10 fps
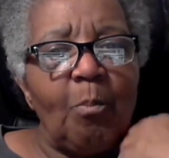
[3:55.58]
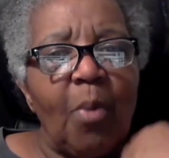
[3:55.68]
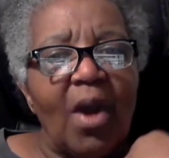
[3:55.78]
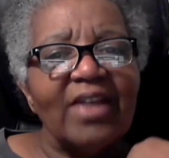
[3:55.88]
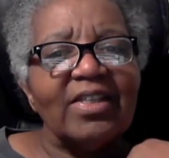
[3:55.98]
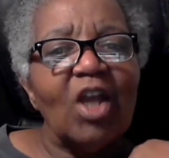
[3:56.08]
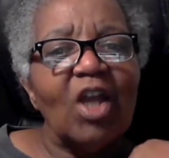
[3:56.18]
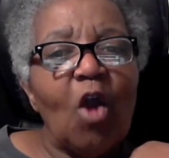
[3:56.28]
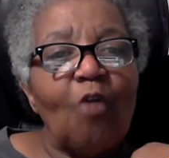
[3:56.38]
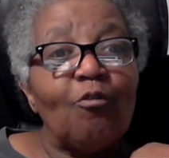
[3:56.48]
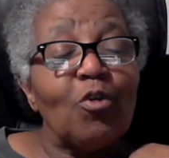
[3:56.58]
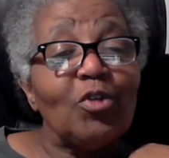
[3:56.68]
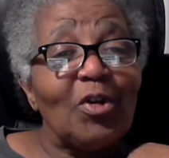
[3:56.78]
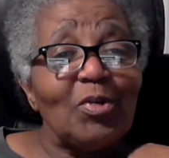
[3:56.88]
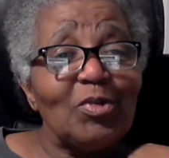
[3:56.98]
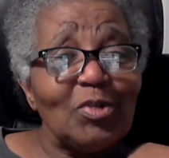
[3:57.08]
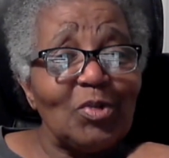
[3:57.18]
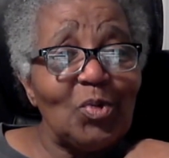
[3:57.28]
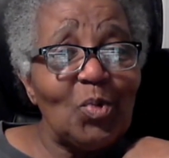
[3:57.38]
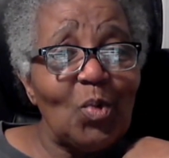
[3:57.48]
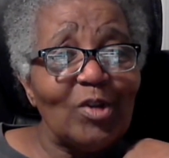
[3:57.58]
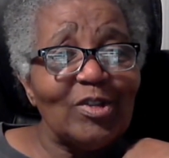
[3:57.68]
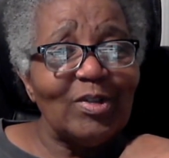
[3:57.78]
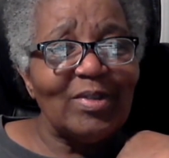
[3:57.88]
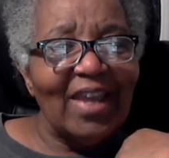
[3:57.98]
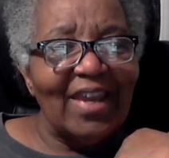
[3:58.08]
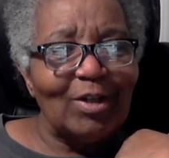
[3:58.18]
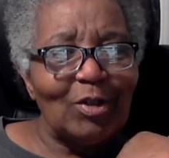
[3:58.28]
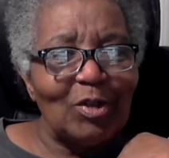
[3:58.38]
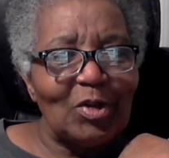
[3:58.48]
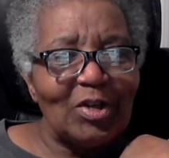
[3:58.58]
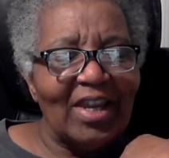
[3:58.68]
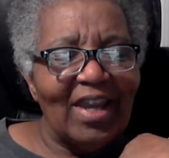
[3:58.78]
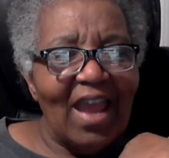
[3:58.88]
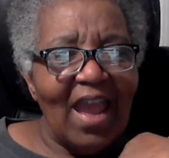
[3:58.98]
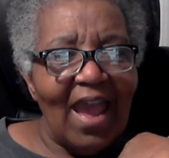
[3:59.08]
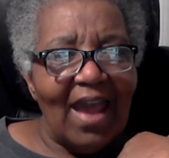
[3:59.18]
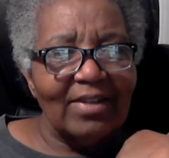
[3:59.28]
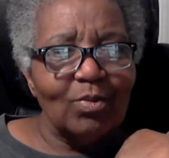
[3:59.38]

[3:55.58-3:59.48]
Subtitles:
But for those who want to take a look at